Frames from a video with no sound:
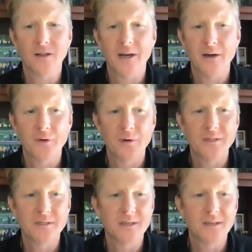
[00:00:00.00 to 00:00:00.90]
higher
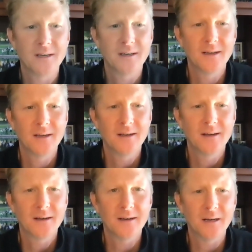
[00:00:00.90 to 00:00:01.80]
frequency,
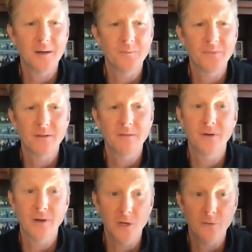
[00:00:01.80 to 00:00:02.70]

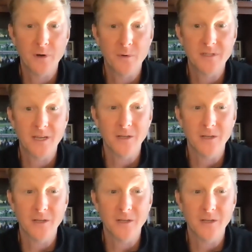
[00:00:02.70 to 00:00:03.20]
very low frequency.